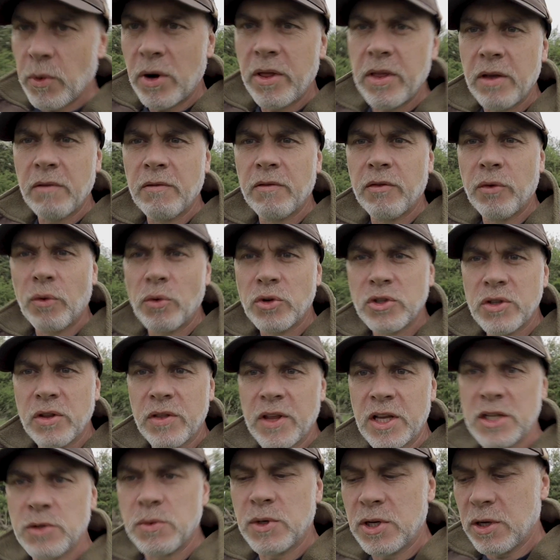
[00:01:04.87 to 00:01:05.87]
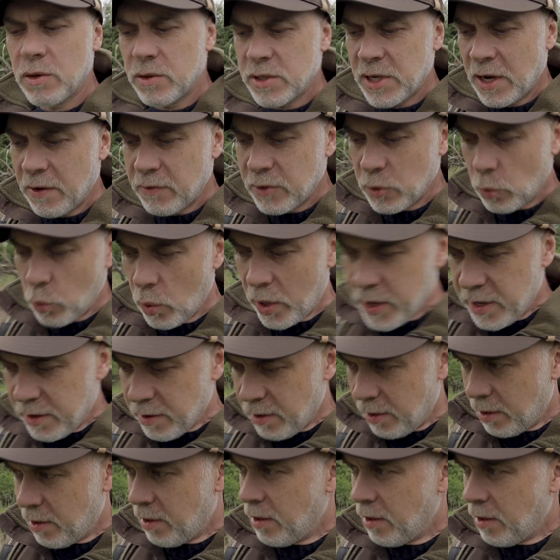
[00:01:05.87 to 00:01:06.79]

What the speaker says: one of the unfortunate things we do is have to wait